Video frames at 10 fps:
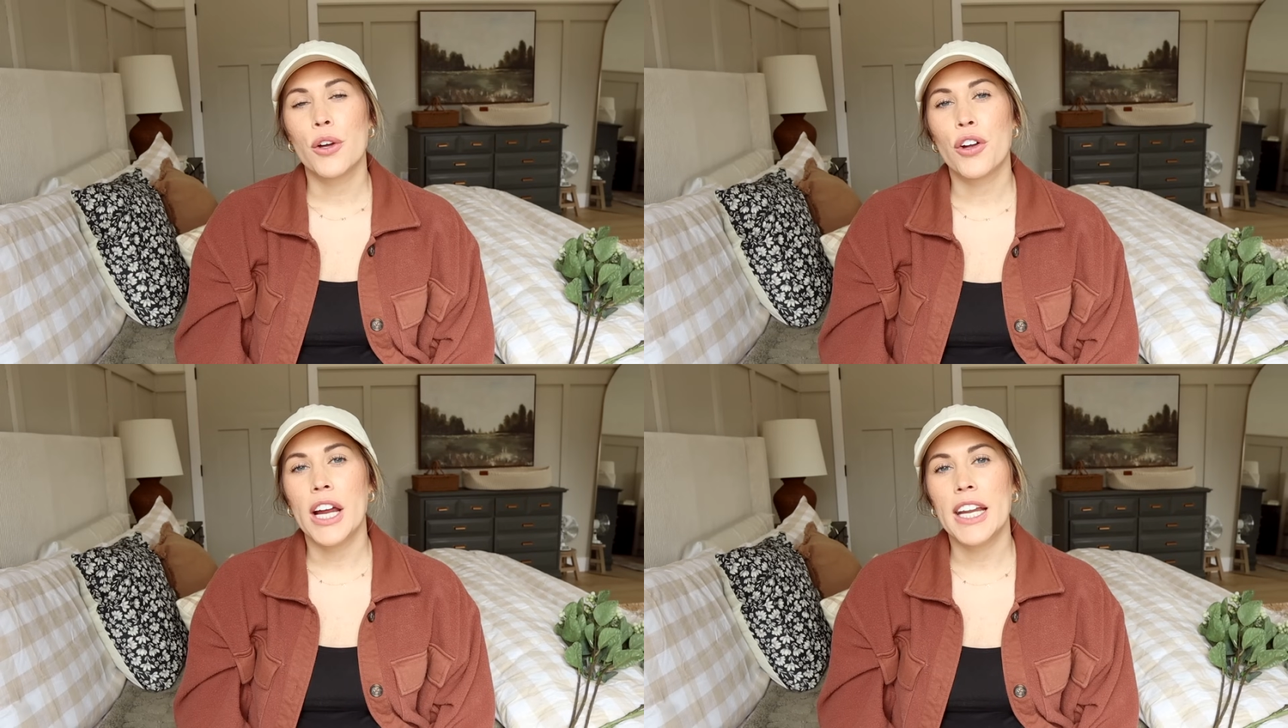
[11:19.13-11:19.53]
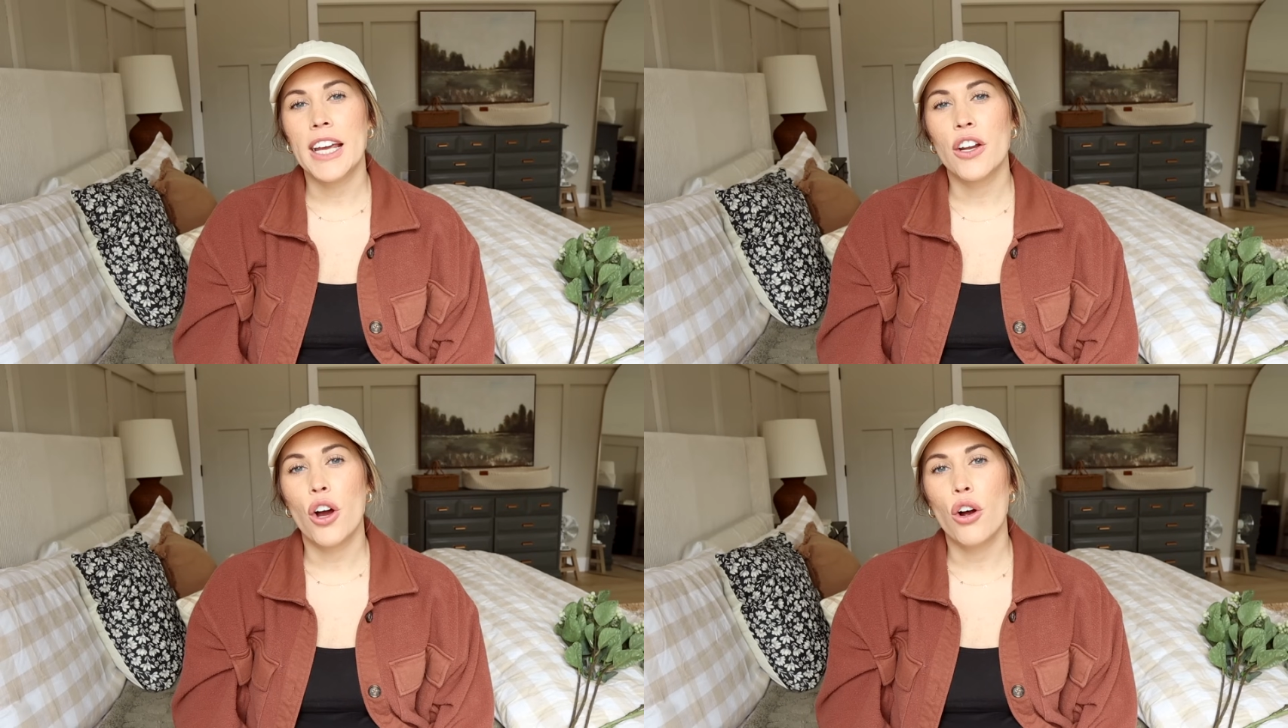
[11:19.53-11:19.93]

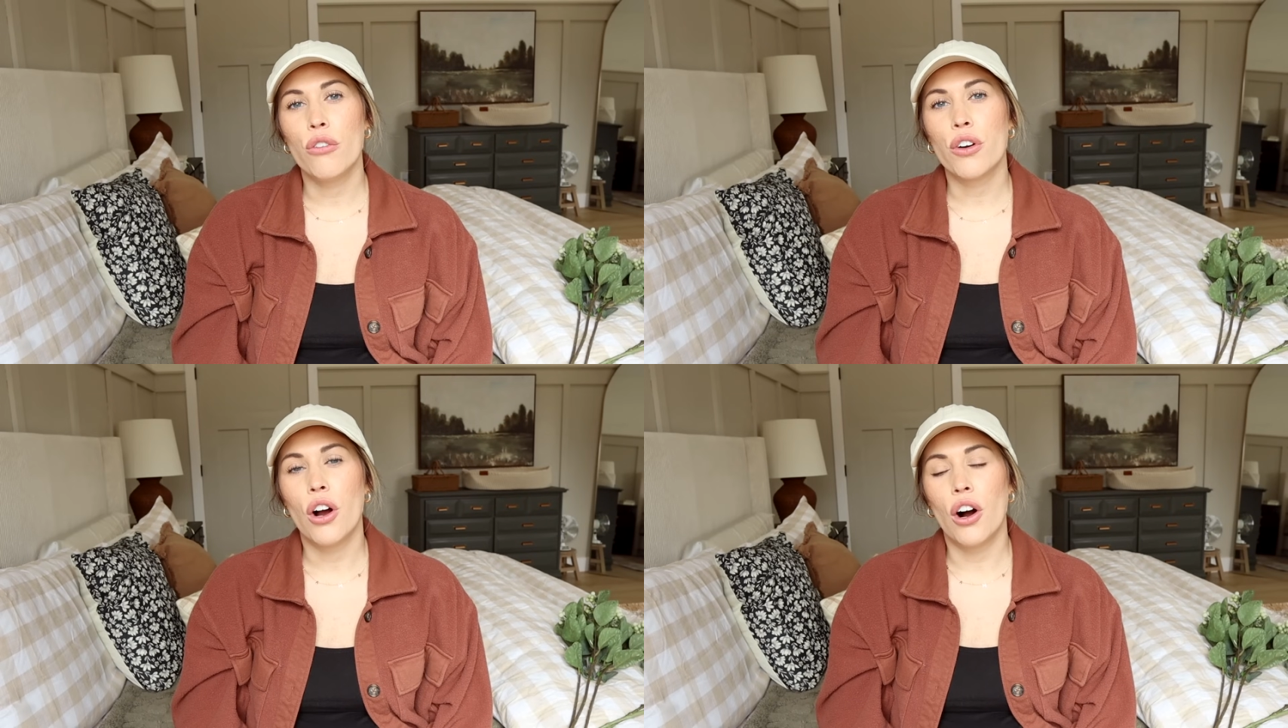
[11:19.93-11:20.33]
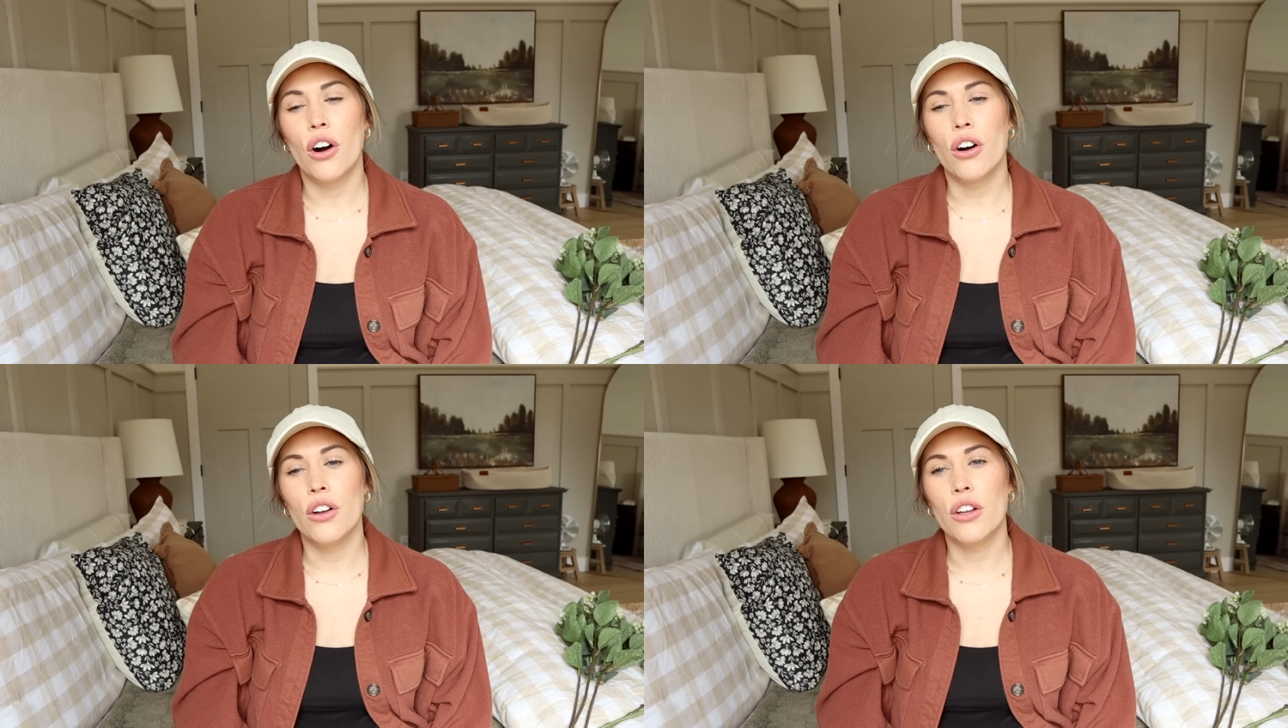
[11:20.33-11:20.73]
creating an
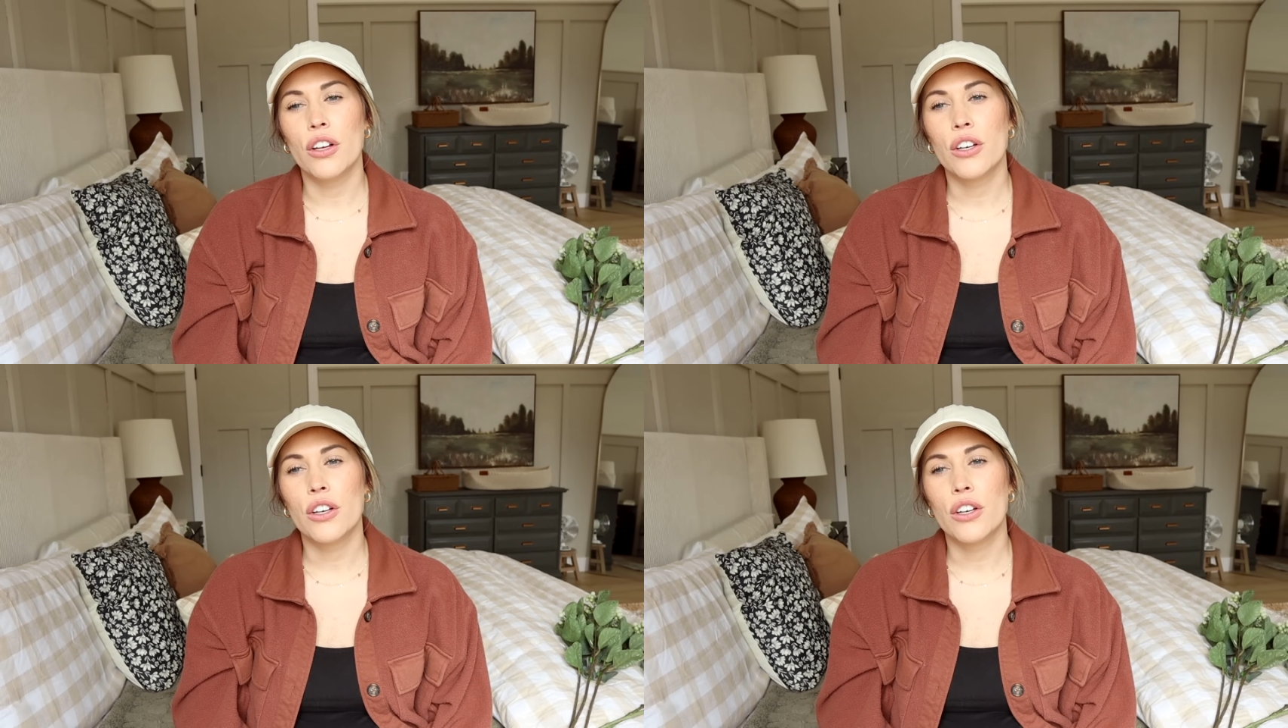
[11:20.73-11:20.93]
overall